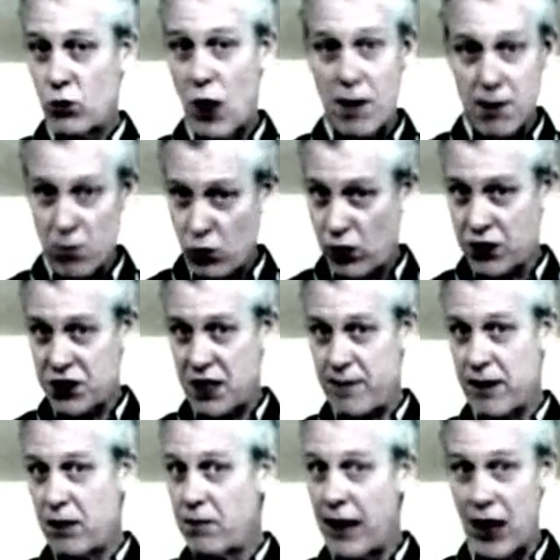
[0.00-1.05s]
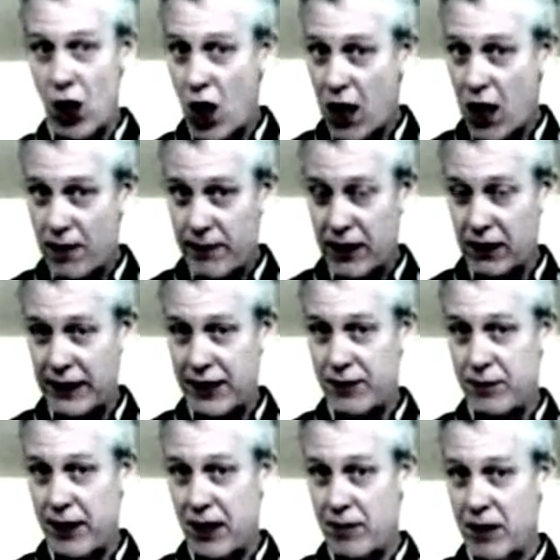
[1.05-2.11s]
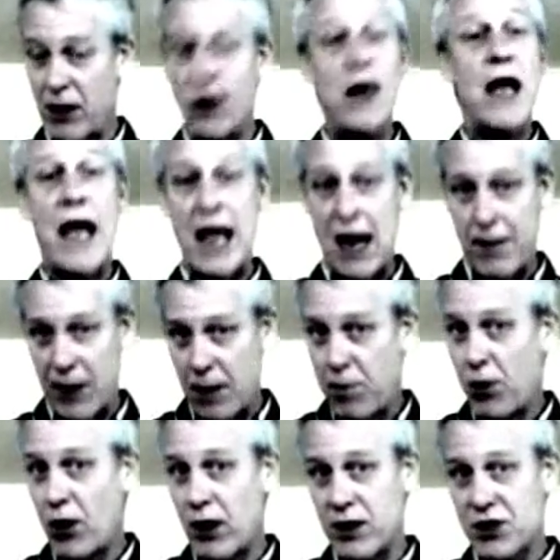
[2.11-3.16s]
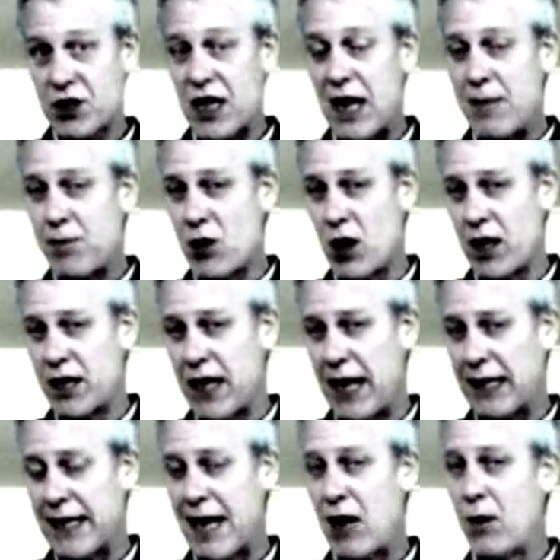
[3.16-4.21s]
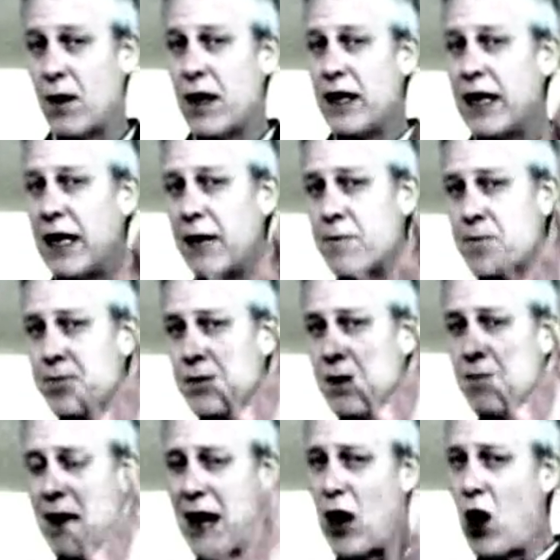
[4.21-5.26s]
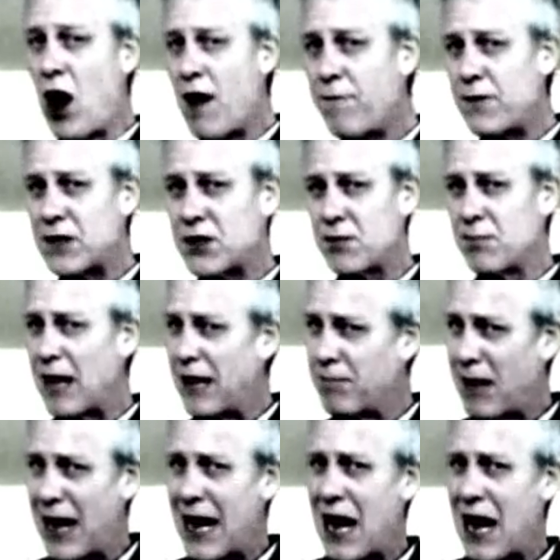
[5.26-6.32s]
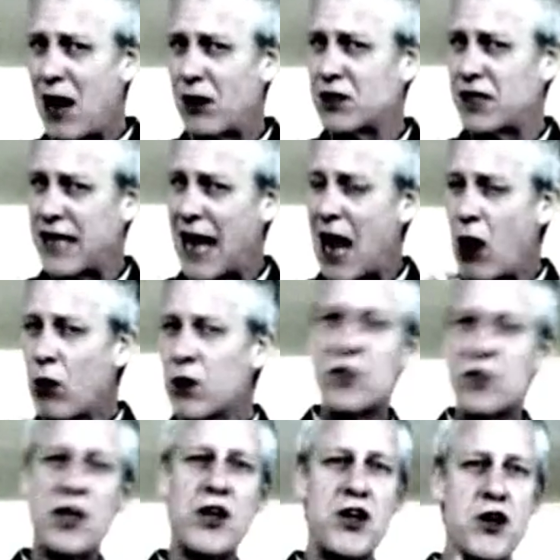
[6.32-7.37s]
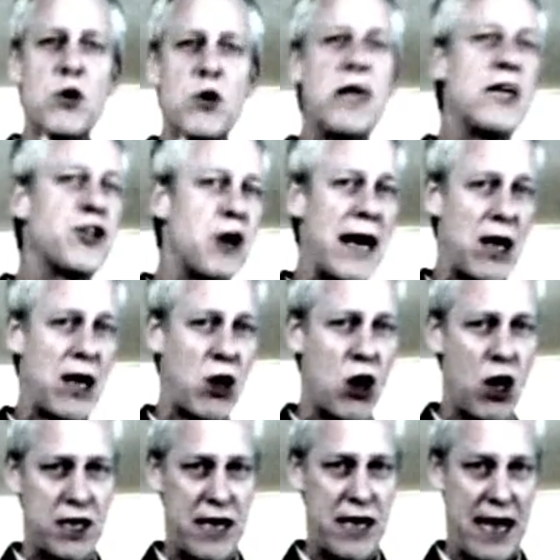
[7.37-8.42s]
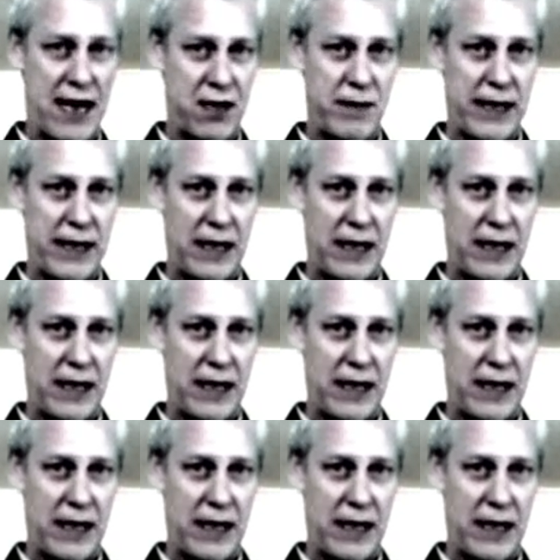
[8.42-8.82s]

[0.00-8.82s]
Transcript: Robert Morris email, my Hotmail email, and I'm going to put on Skype contact. Now, my office, my hours, the hours that you can try to contact,